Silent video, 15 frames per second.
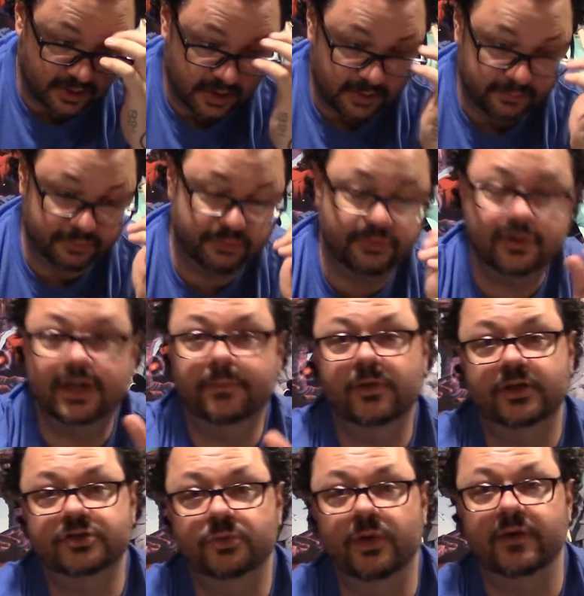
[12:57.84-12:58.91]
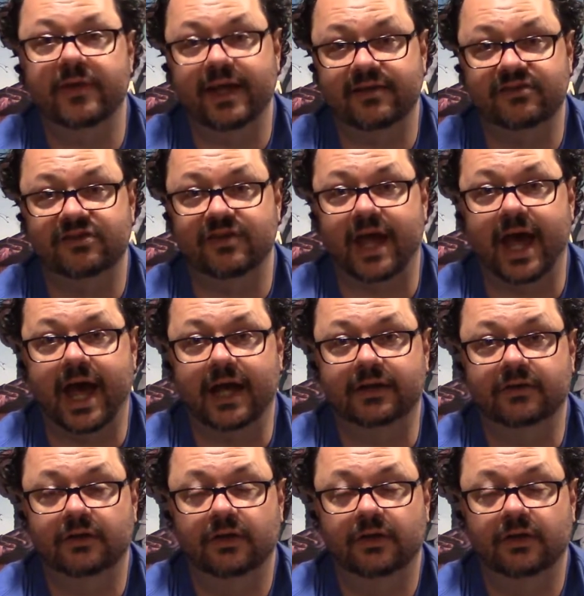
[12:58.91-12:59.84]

pretty much where they sat